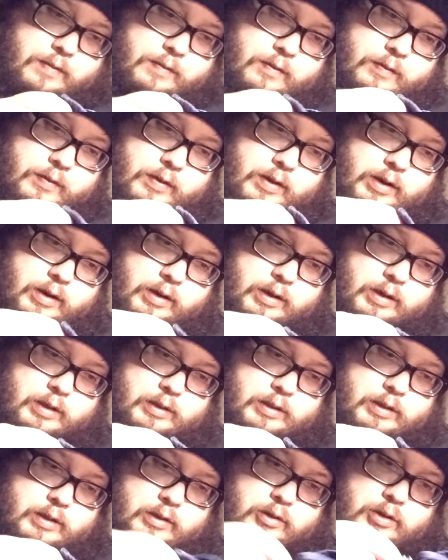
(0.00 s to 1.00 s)
have over here,
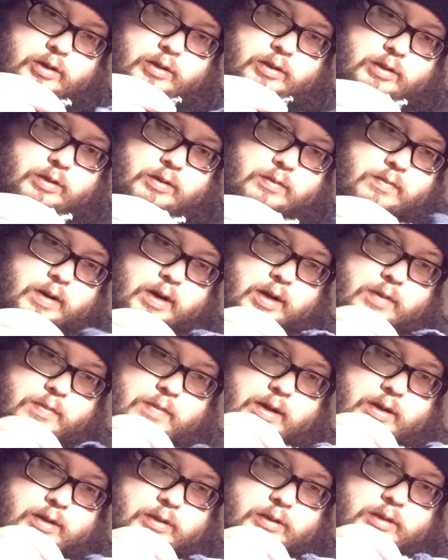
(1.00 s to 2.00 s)
because it'll just make a
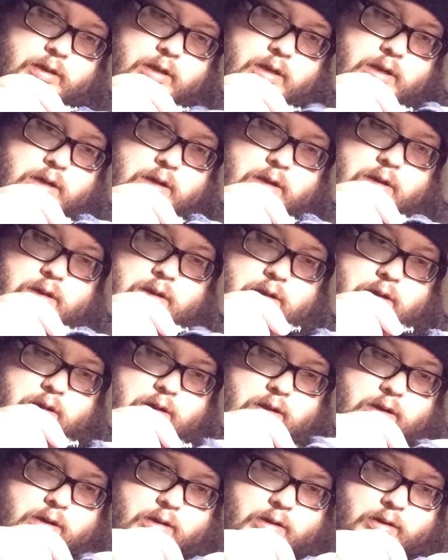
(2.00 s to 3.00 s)
mess.
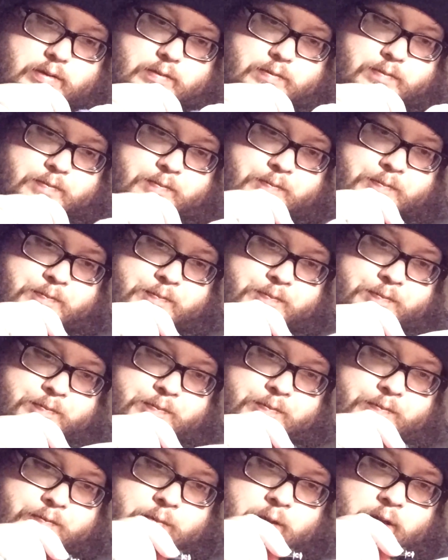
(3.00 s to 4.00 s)

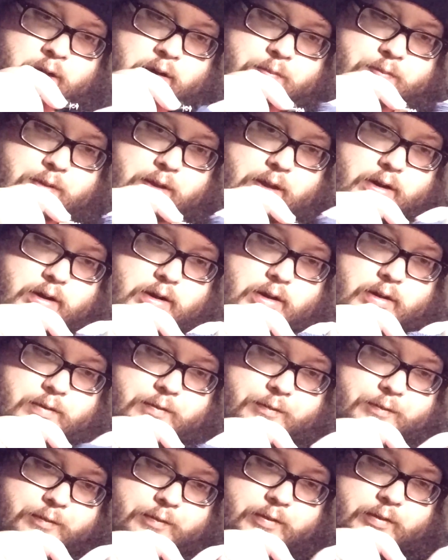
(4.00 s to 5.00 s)
Wipe that
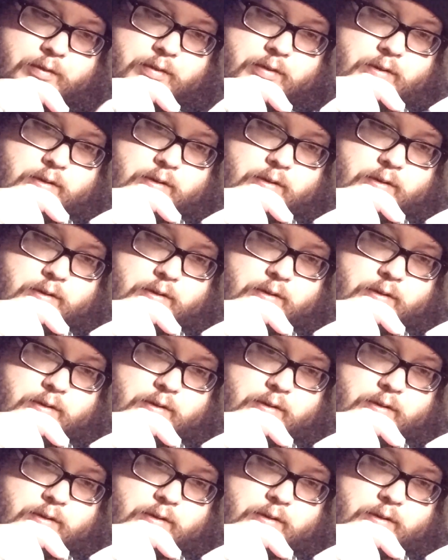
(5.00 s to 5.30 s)
off